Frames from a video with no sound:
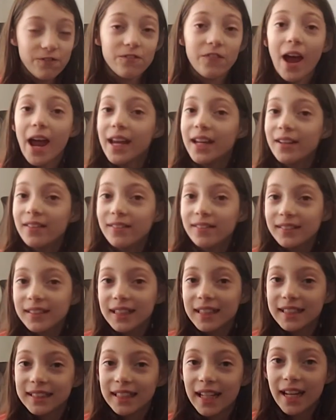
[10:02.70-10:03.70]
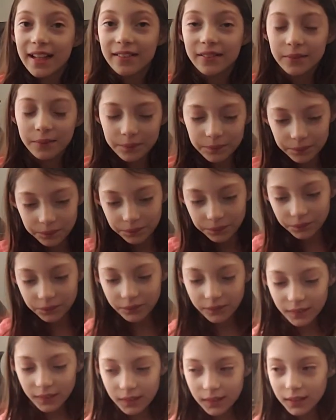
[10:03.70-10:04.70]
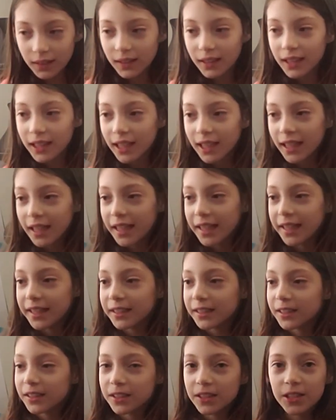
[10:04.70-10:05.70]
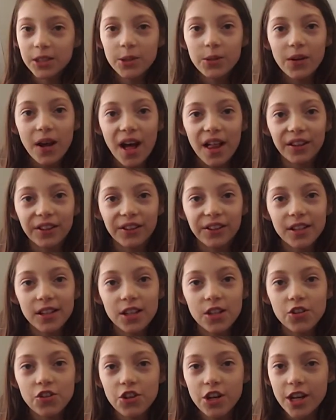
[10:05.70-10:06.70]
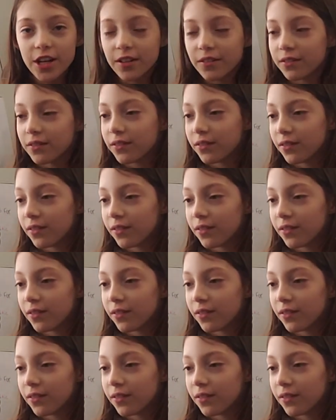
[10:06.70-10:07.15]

final detail is to color in the tree.